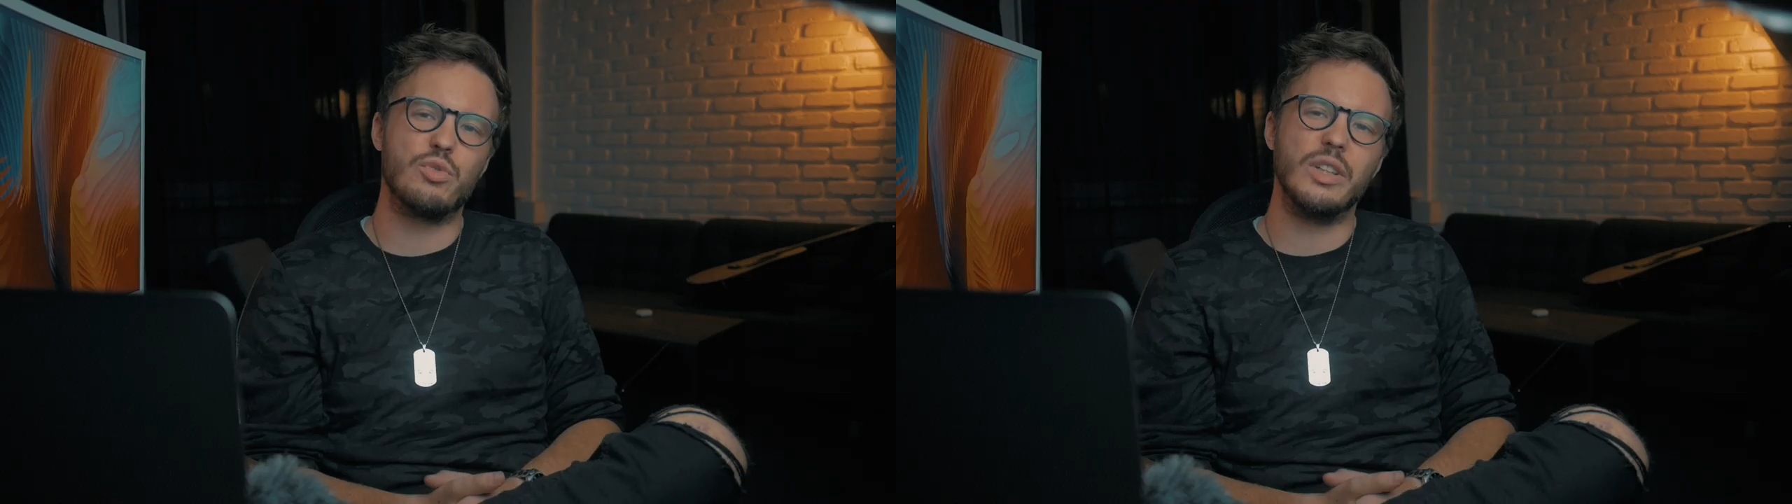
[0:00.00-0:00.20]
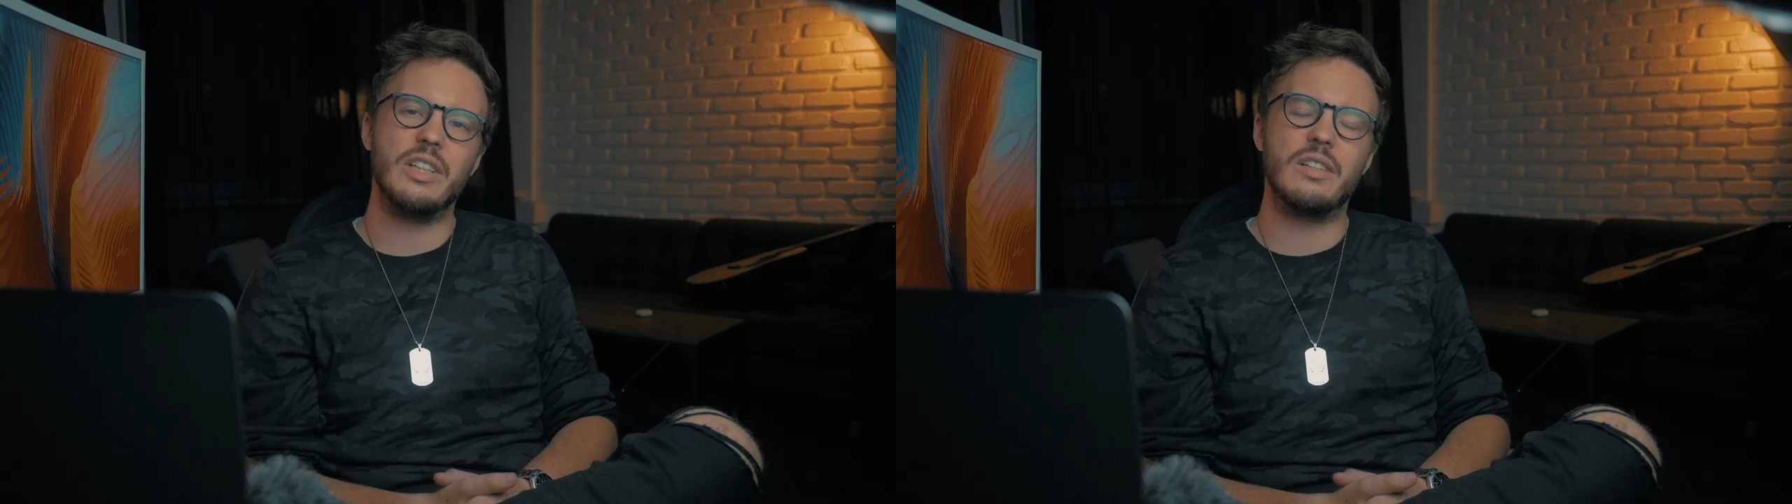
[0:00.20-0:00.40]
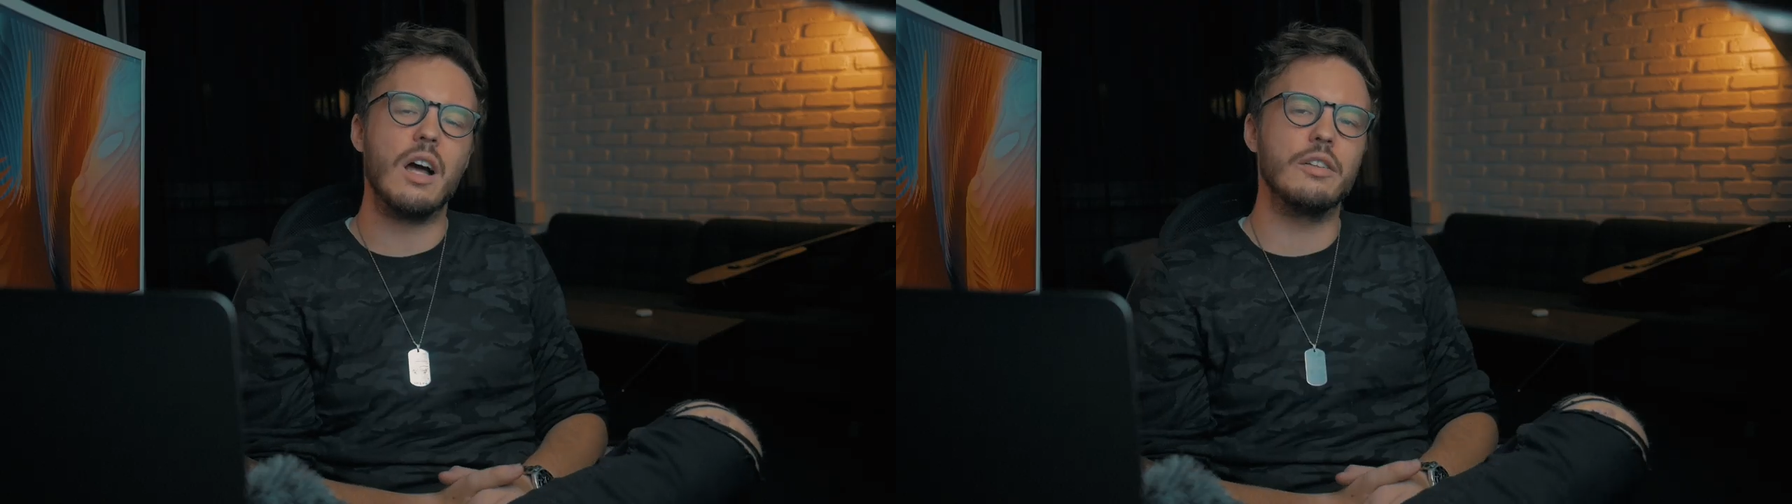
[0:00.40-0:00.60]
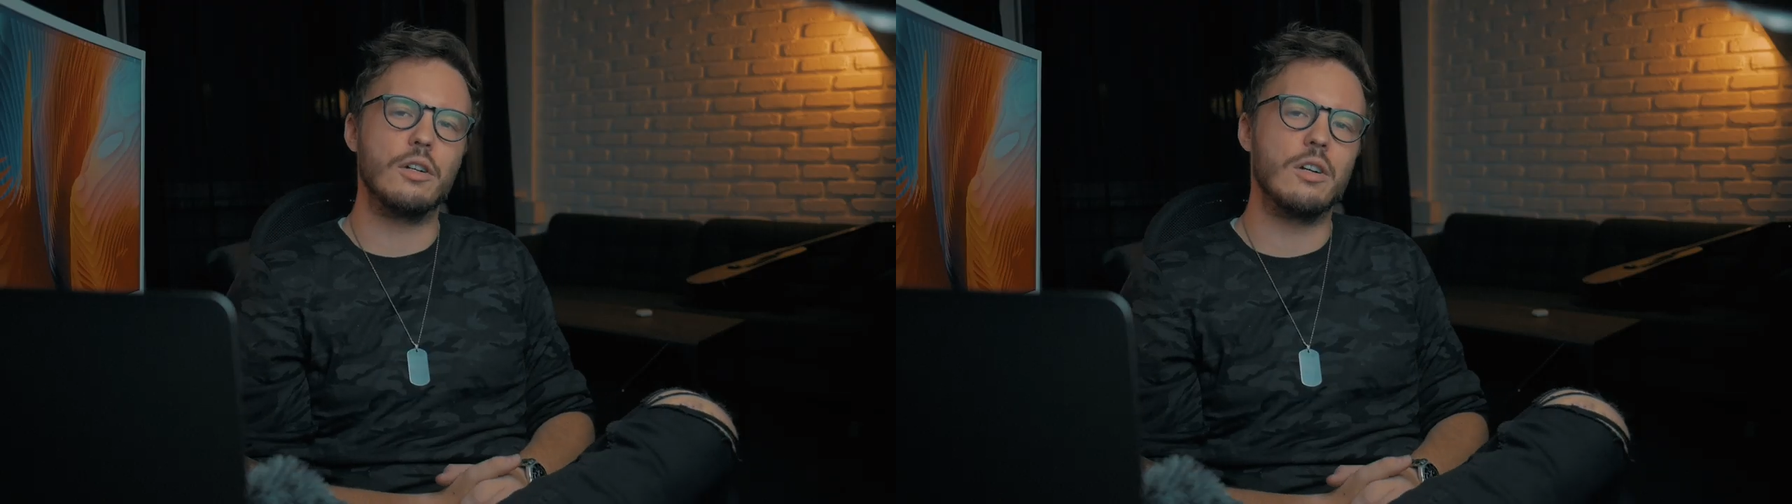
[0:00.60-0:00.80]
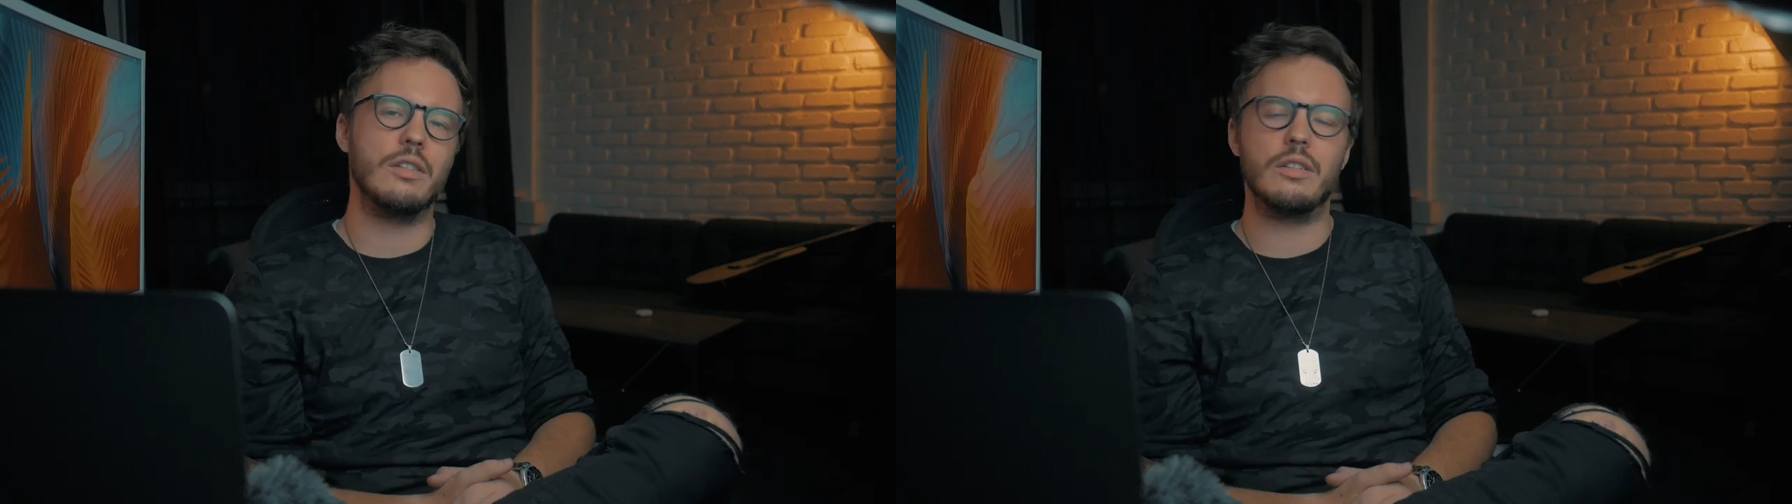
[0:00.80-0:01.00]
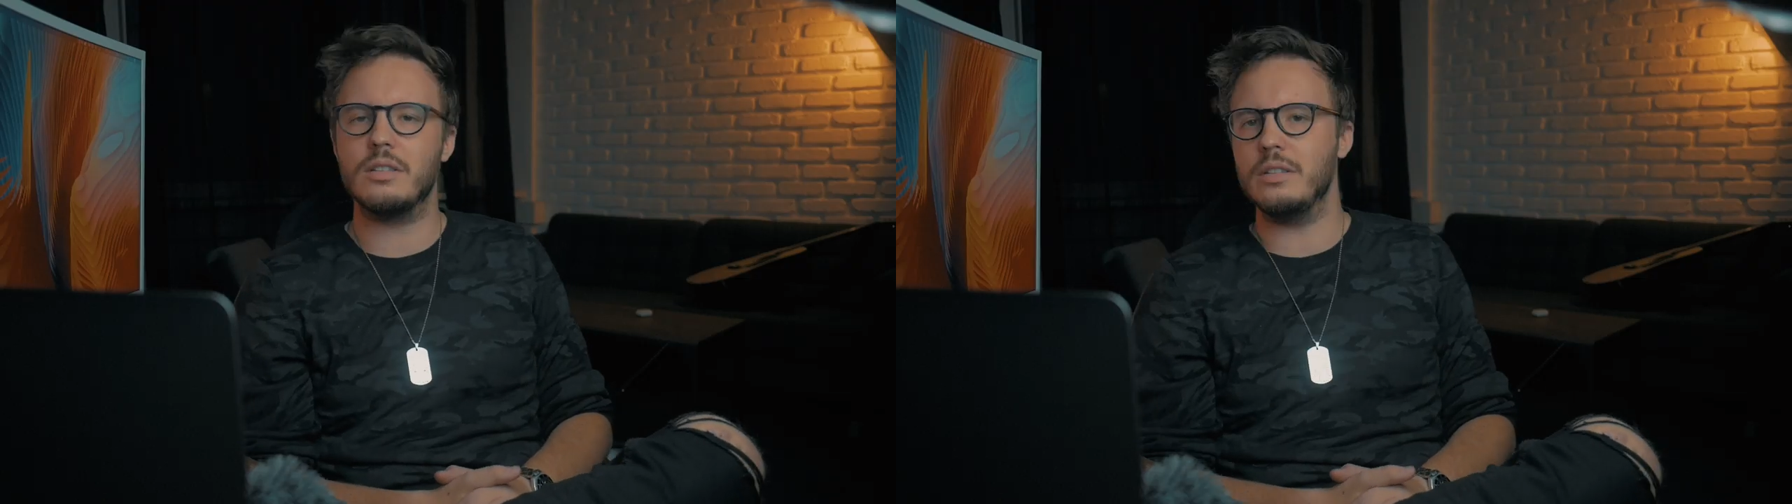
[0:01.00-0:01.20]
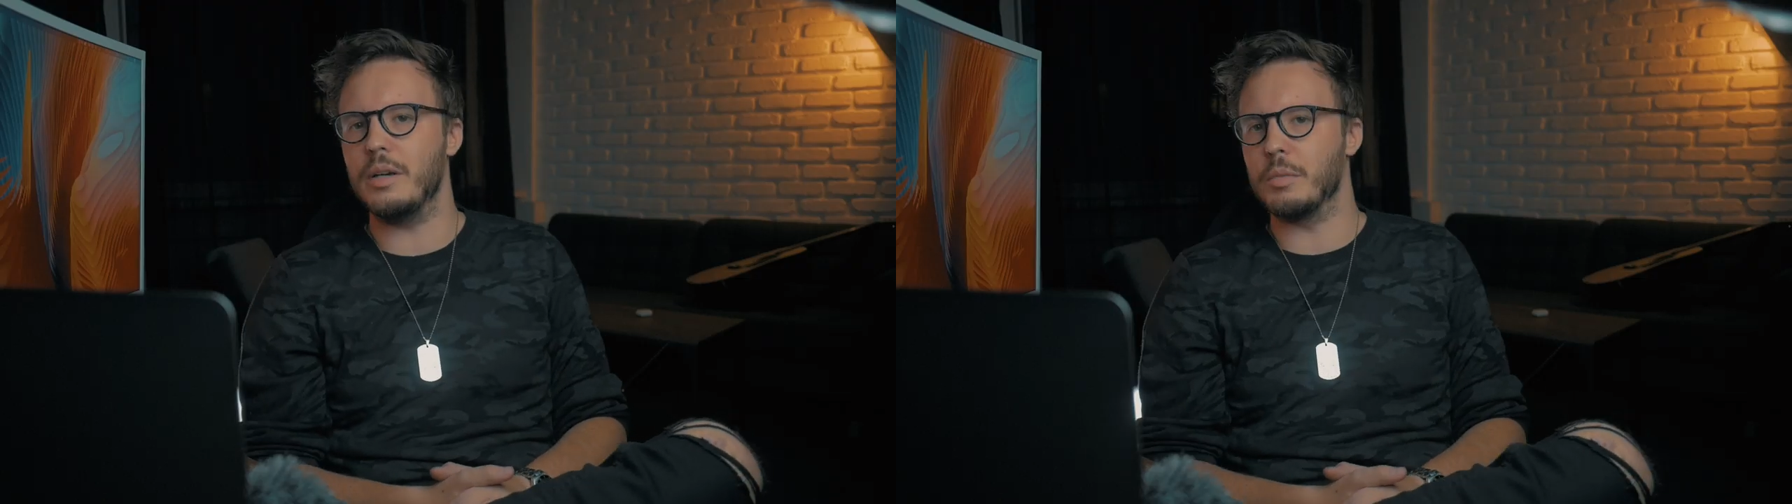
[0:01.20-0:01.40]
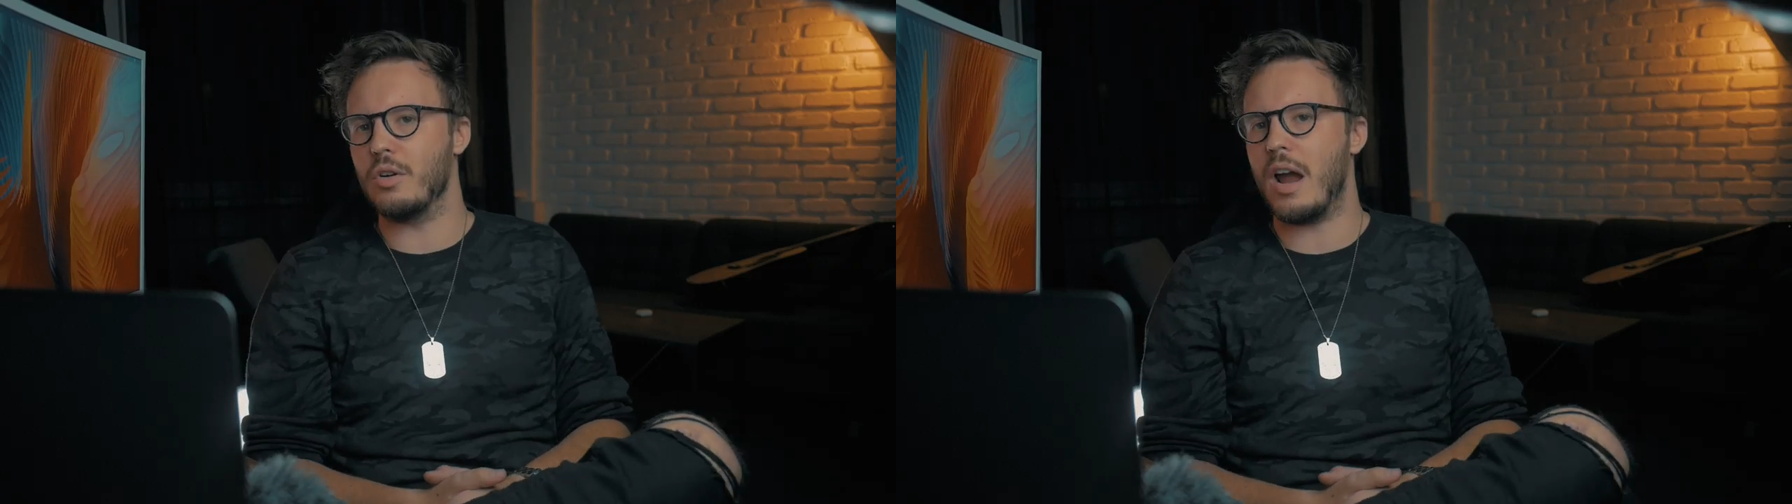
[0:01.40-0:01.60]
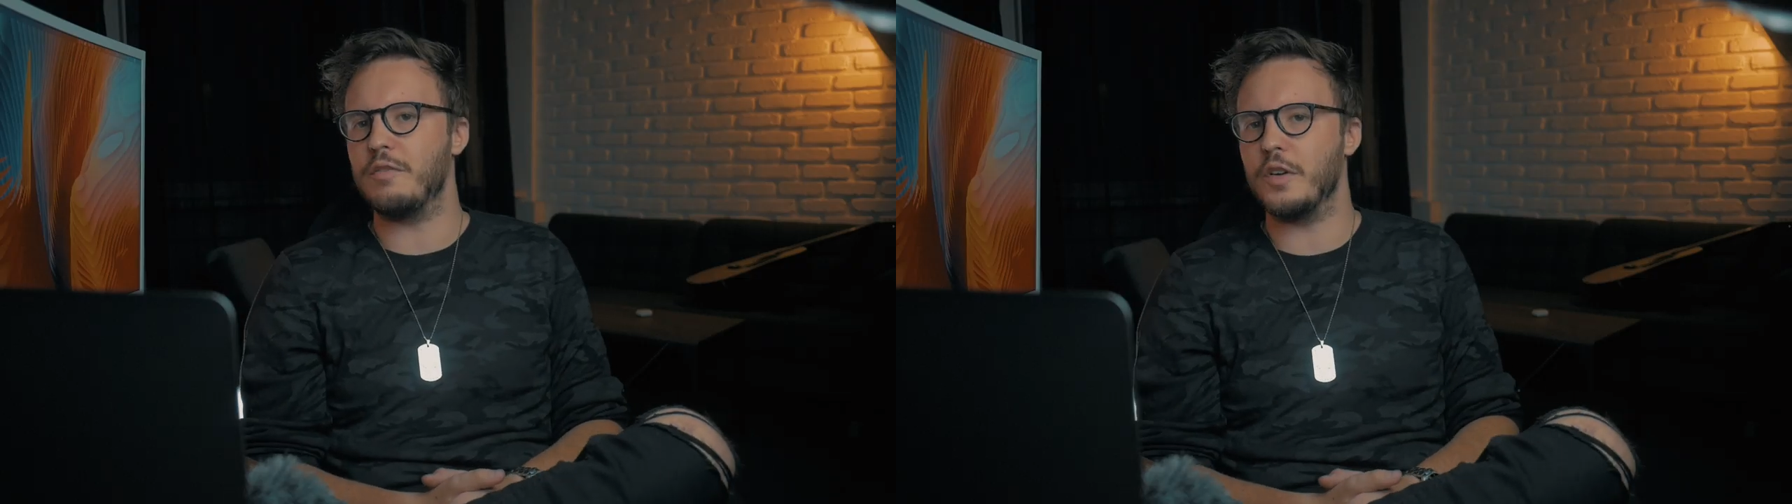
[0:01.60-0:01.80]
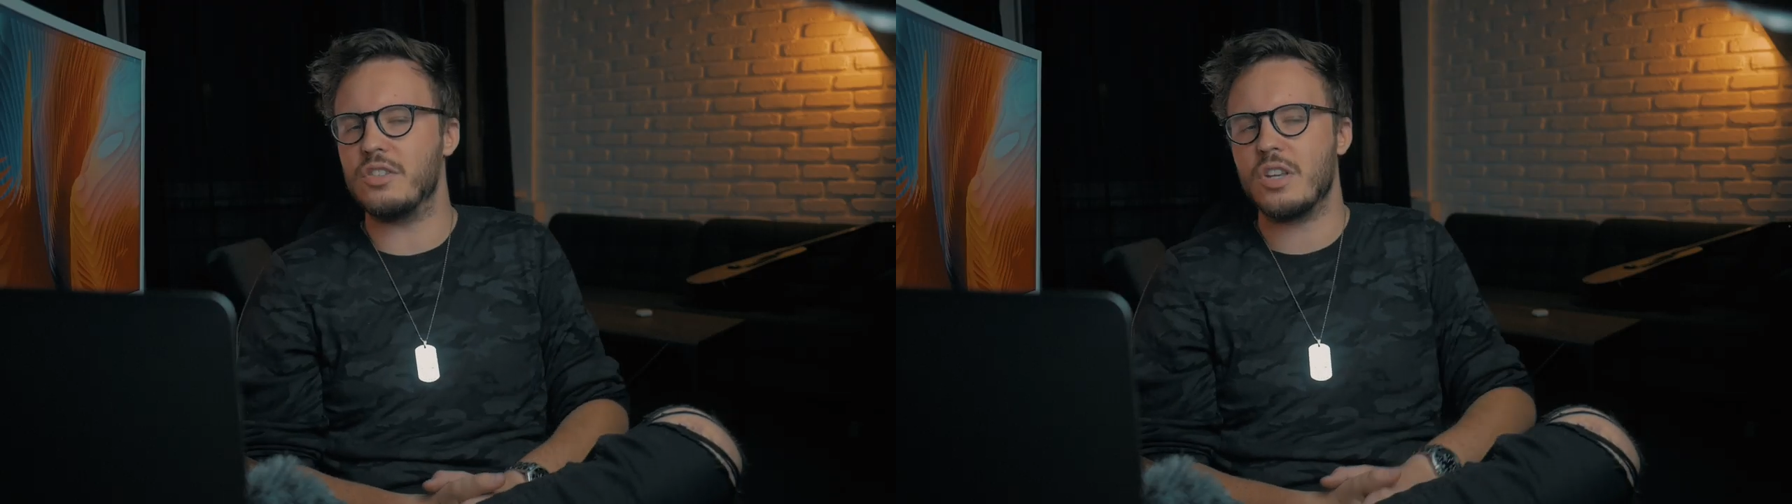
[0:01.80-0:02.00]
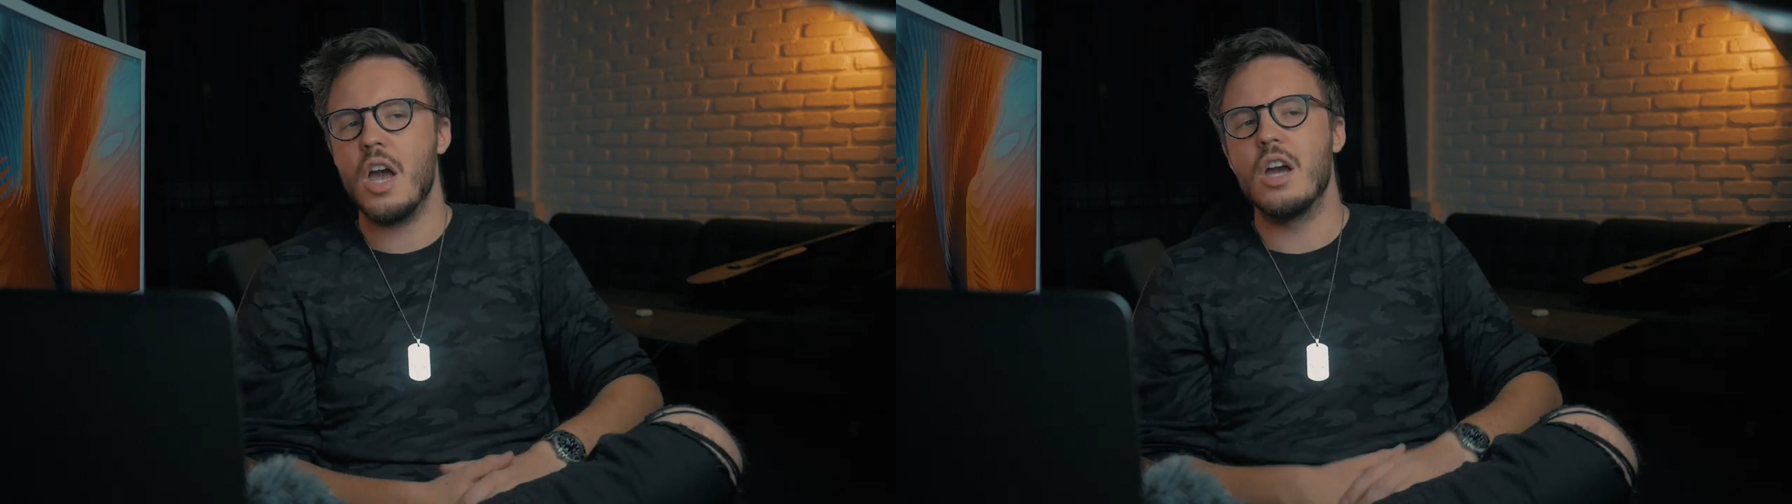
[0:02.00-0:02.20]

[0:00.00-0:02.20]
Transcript: to really tell their demographics.